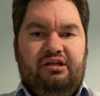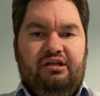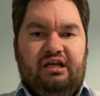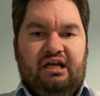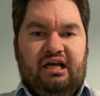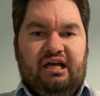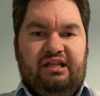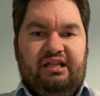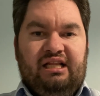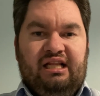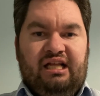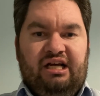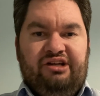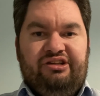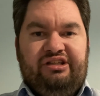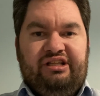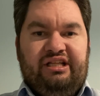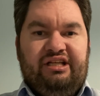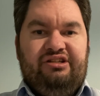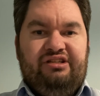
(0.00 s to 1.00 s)
the last
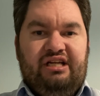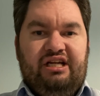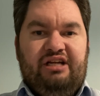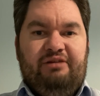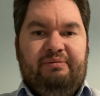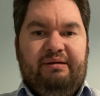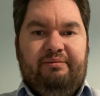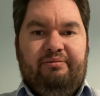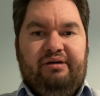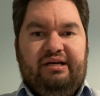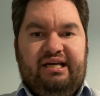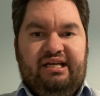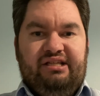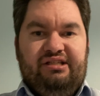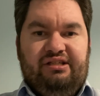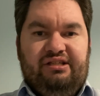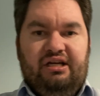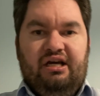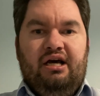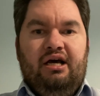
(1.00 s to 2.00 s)
thing they should say to people is